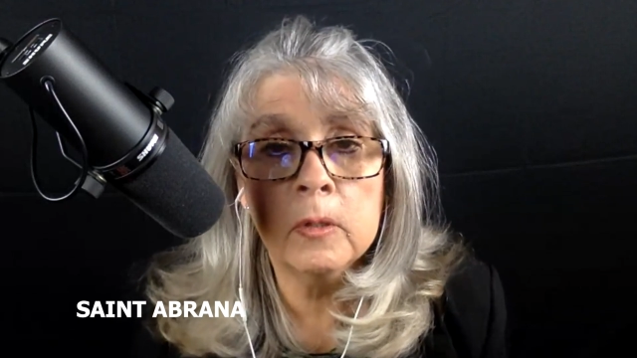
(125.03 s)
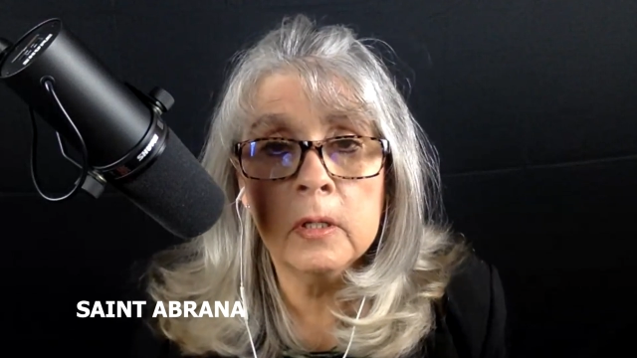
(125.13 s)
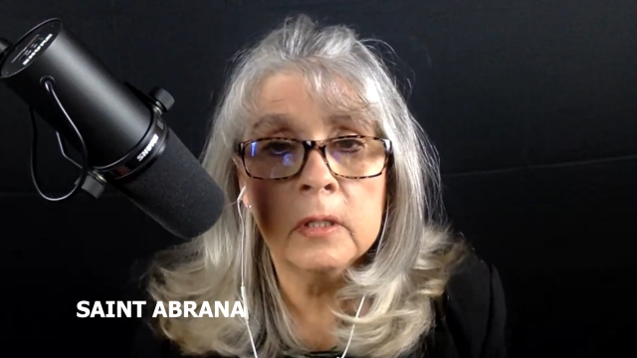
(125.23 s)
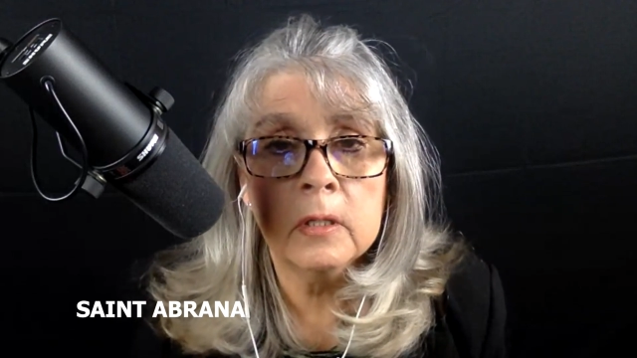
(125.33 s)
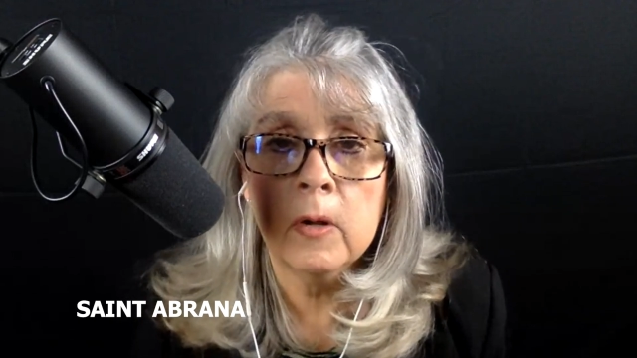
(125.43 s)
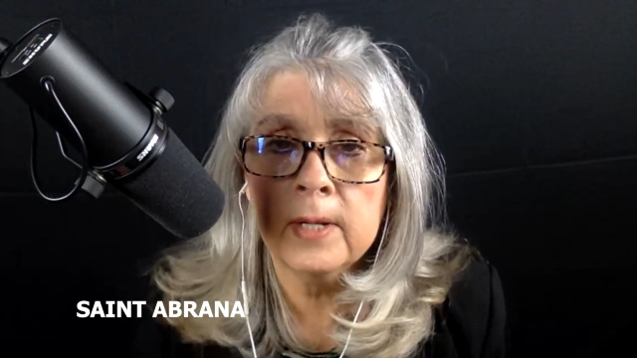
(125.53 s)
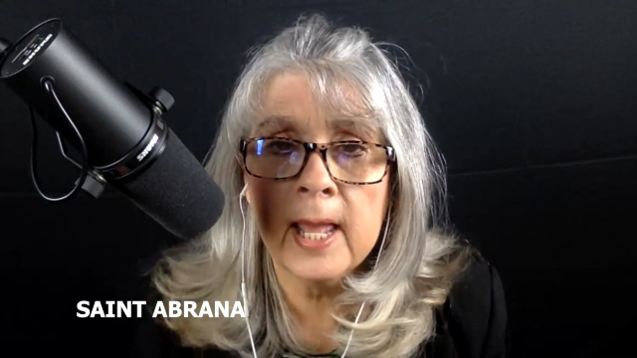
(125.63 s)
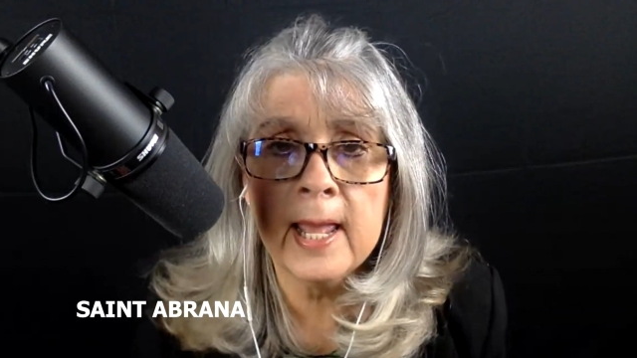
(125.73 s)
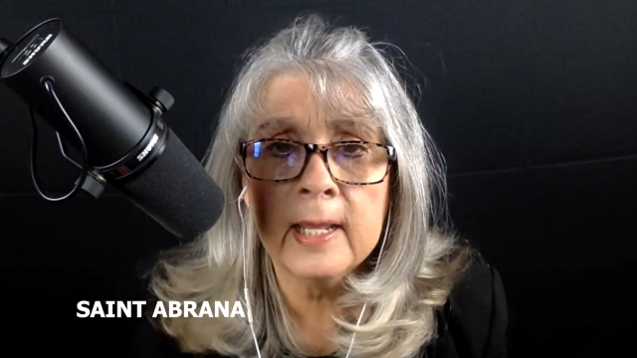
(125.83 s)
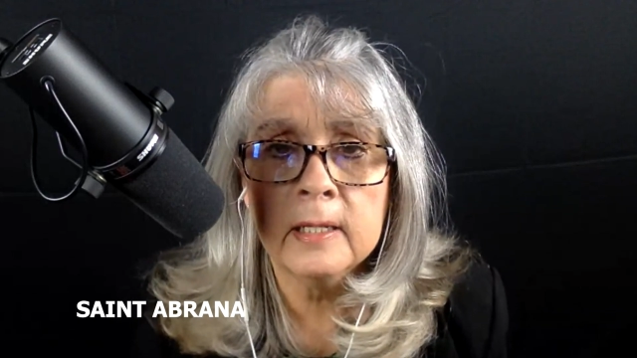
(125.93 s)
Well,
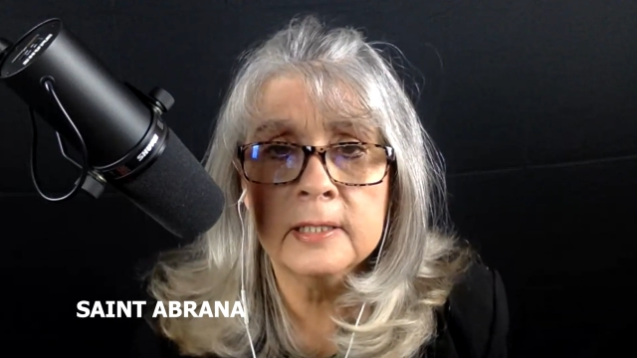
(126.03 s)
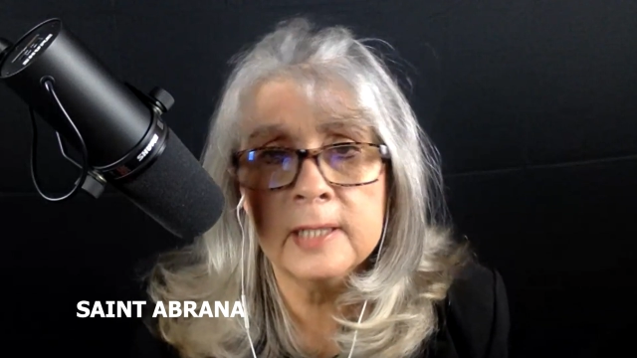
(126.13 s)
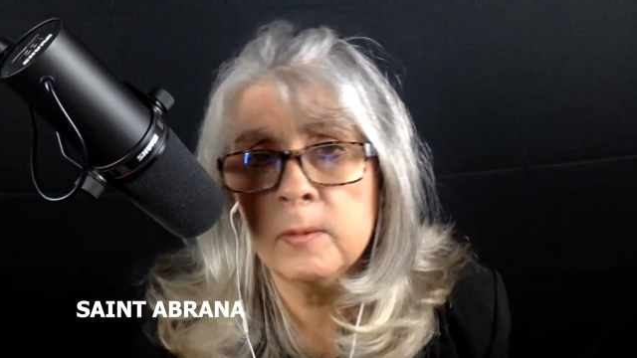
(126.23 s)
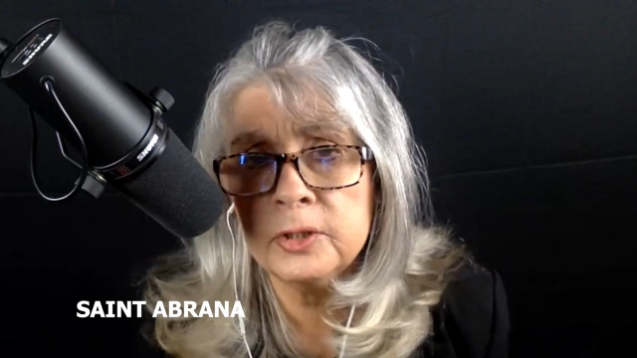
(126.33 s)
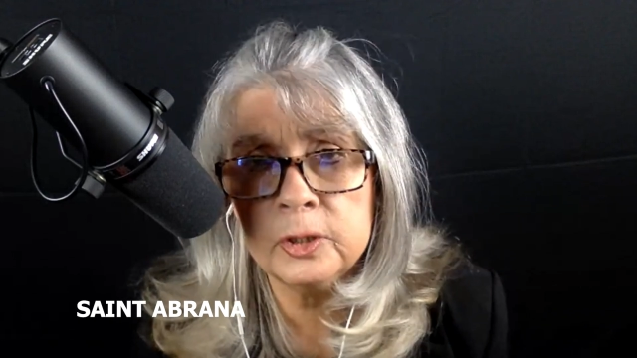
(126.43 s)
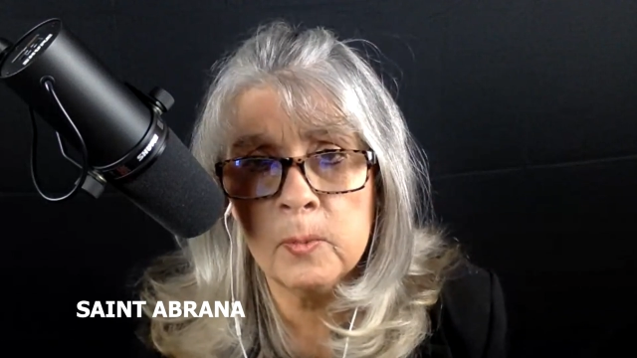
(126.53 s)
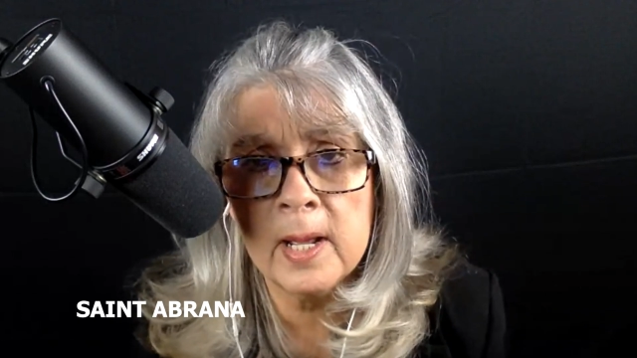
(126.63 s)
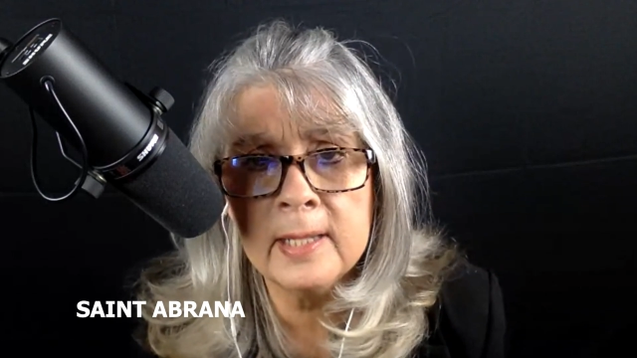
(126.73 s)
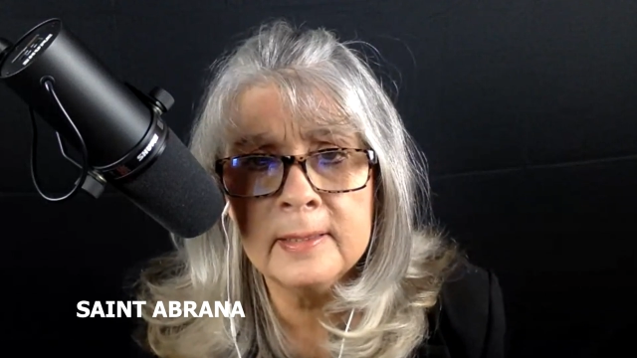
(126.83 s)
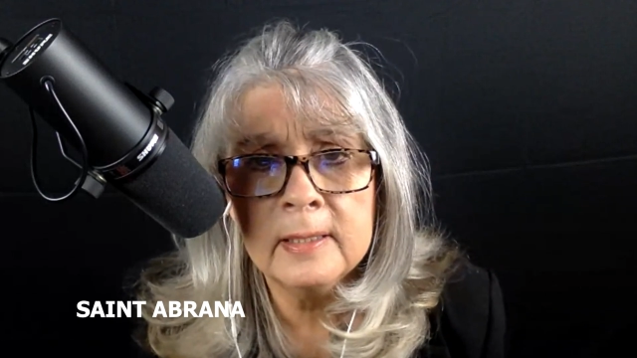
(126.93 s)
okay. Is that what you
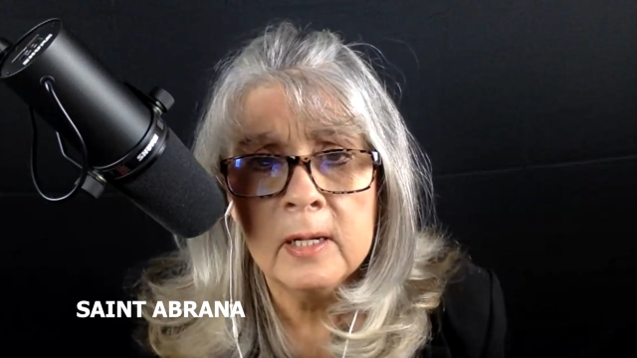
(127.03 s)
want?